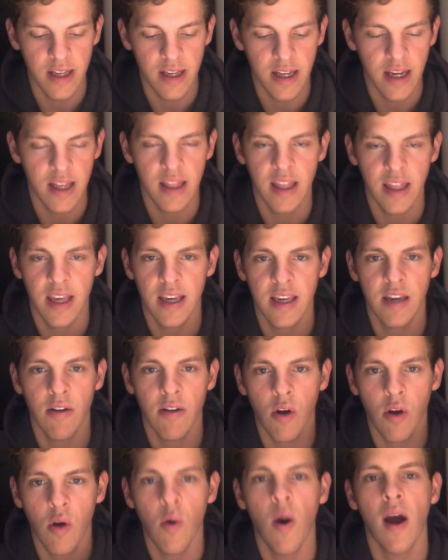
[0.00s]
and like he
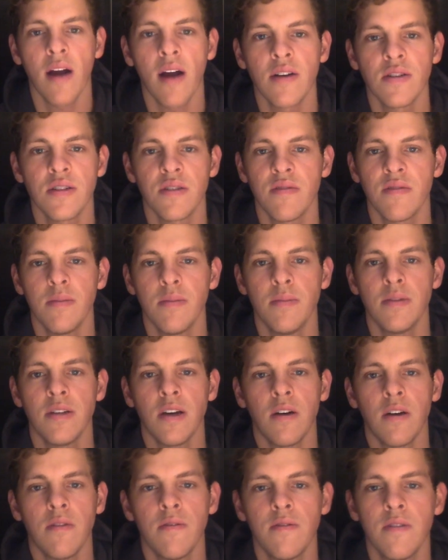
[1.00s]
requires of
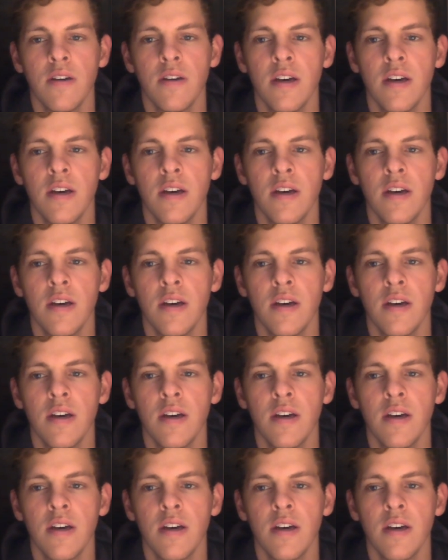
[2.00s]
himself.